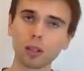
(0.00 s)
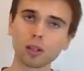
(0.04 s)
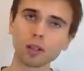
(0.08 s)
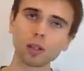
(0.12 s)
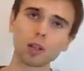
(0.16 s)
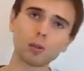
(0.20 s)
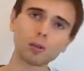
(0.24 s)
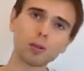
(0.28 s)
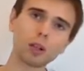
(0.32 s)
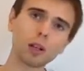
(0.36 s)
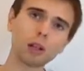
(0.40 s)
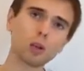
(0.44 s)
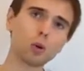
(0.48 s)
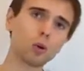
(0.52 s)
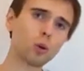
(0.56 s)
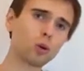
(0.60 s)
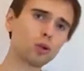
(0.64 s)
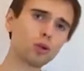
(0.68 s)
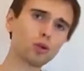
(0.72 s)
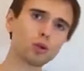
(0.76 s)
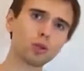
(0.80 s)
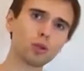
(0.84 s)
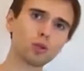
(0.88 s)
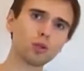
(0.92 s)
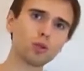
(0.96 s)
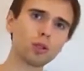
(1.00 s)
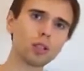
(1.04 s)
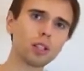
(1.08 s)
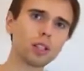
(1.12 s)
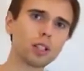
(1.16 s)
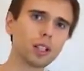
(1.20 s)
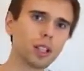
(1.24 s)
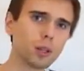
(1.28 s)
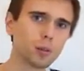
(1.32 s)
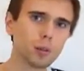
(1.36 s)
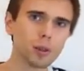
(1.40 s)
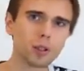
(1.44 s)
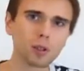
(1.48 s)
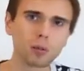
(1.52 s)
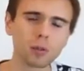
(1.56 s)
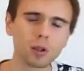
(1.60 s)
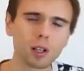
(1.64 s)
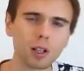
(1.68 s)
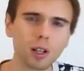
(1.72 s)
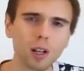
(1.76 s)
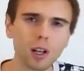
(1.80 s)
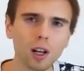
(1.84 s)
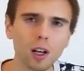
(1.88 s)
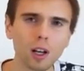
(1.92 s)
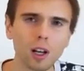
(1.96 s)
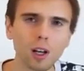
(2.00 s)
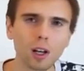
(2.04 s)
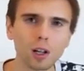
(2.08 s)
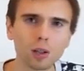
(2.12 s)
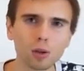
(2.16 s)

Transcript: Well, I was very inflexible, but